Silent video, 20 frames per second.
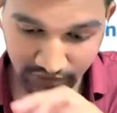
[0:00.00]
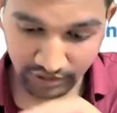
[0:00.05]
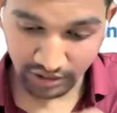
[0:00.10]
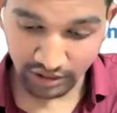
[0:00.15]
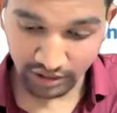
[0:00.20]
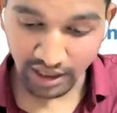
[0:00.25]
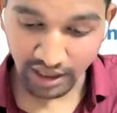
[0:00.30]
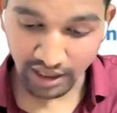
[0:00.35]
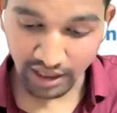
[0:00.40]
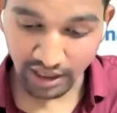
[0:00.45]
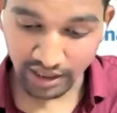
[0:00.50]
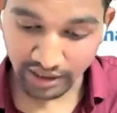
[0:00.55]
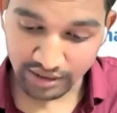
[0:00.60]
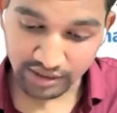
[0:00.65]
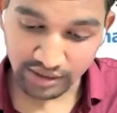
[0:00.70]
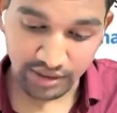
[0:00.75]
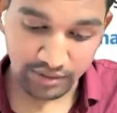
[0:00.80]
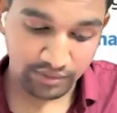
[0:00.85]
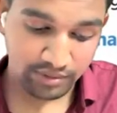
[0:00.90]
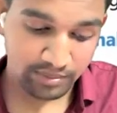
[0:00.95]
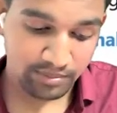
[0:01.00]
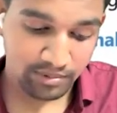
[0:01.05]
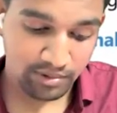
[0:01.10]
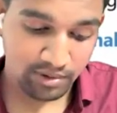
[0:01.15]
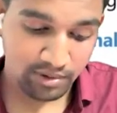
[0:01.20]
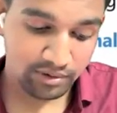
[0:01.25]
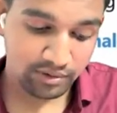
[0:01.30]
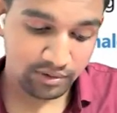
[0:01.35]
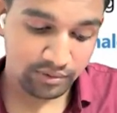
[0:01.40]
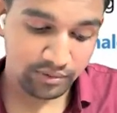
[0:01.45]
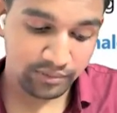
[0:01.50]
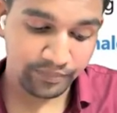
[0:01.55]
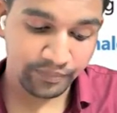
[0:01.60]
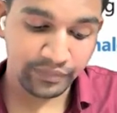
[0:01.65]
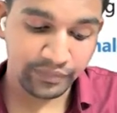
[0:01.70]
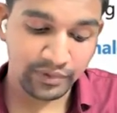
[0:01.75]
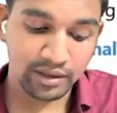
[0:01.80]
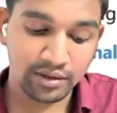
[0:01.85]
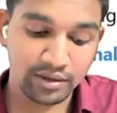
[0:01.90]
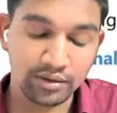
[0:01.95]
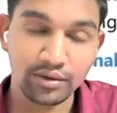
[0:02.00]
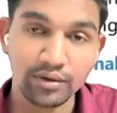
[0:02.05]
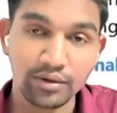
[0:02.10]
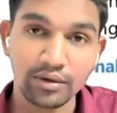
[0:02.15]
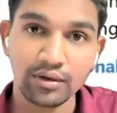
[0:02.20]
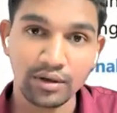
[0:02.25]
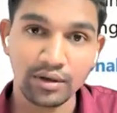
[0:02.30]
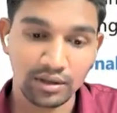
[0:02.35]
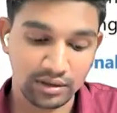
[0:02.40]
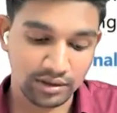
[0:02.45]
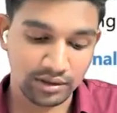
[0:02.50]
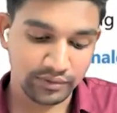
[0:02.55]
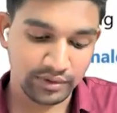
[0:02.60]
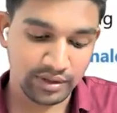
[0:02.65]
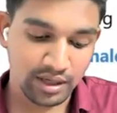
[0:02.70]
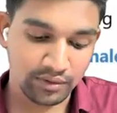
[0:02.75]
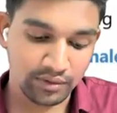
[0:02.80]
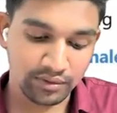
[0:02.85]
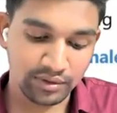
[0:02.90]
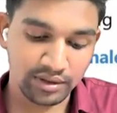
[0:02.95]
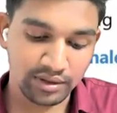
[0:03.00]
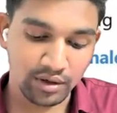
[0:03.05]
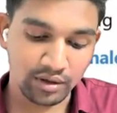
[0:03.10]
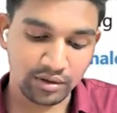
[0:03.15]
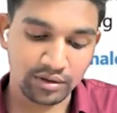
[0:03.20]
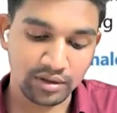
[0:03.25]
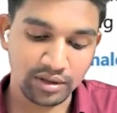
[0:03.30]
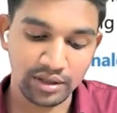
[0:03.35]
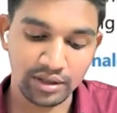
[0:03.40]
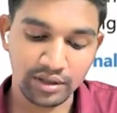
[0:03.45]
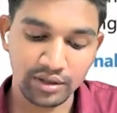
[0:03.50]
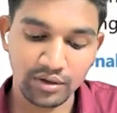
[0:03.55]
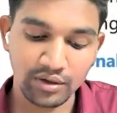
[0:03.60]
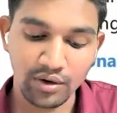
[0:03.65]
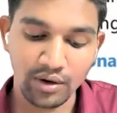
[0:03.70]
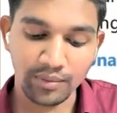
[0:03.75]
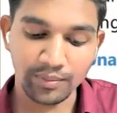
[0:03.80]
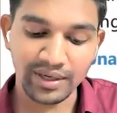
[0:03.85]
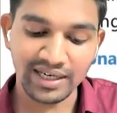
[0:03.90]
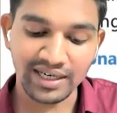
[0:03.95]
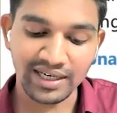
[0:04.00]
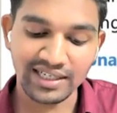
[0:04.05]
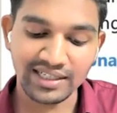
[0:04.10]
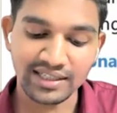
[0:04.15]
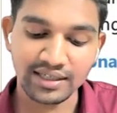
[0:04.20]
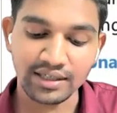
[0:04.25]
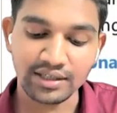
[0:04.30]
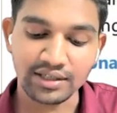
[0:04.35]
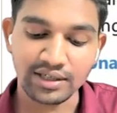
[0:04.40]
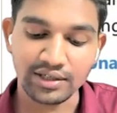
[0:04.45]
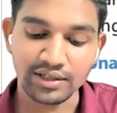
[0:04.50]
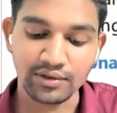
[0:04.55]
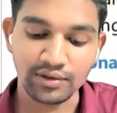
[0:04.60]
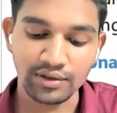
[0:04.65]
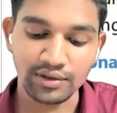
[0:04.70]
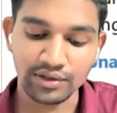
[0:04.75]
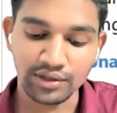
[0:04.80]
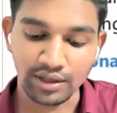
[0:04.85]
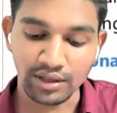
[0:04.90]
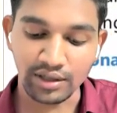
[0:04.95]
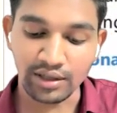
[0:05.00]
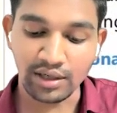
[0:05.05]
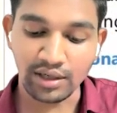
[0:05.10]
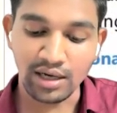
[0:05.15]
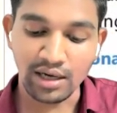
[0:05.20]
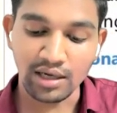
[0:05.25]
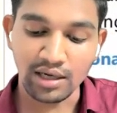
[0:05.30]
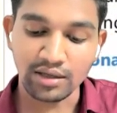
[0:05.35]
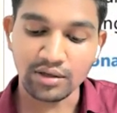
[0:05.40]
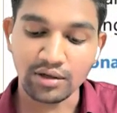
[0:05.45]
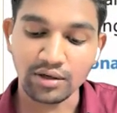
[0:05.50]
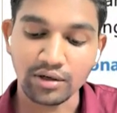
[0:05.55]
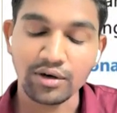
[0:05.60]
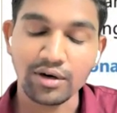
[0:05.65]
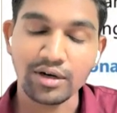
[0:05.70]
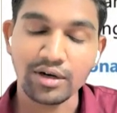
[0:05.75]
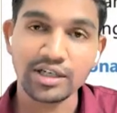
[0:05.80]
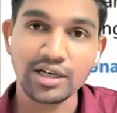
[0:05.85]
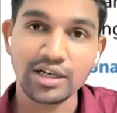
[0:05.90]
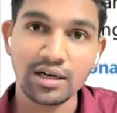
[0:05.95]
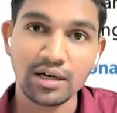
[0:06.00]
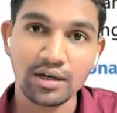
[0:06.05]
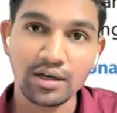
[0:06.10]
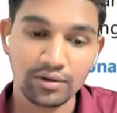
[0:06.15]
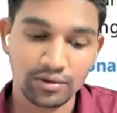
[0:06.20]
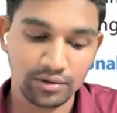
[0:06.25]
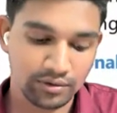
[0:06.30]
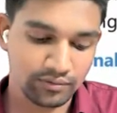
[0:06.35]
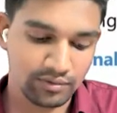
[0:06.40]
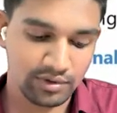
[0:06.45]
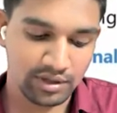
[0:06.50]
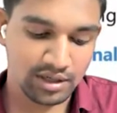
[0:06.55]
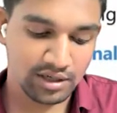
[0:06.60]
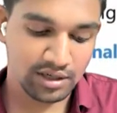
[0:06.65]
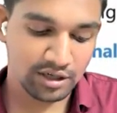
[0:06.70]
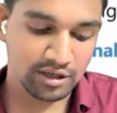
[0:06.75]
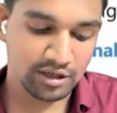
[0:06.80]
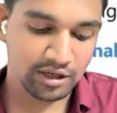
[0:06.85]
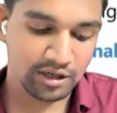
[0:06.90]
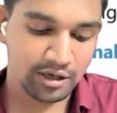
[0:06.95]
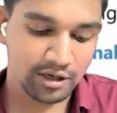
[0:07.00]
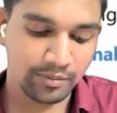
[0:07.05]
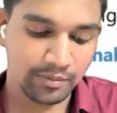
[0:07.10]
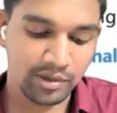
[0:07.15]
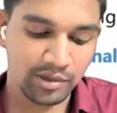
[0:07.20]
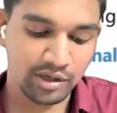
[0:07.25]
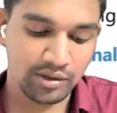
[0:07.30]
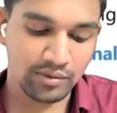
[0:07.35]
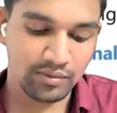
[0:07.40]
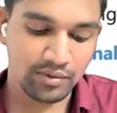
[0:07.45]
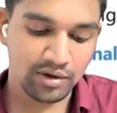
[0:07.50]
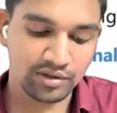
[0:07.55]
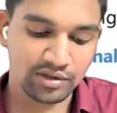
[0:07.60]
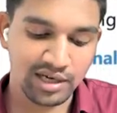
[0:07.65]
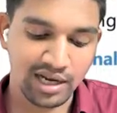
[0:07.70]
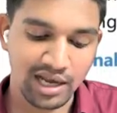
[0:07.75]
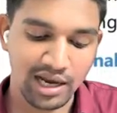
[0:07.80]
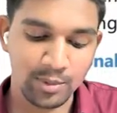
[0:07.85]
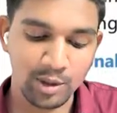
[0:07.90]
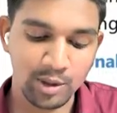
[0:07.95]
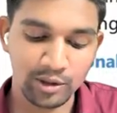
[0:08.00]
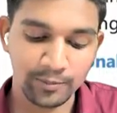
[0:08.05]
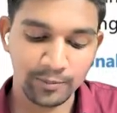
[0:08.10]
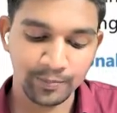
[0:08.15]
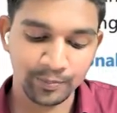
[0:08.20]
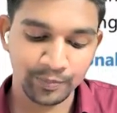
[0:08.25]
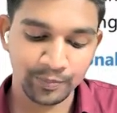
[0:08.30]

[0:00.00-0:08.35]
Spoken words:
The directors gave a bond to Turcons without the authority of any such resolution. The question arose whether the company was liable